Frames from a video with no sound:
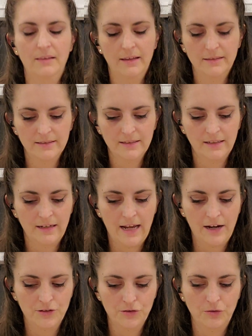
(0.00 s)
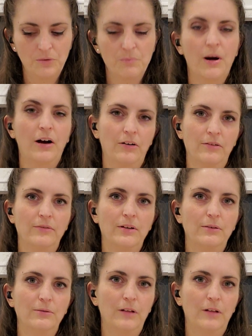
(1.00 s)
this is a natural part of you.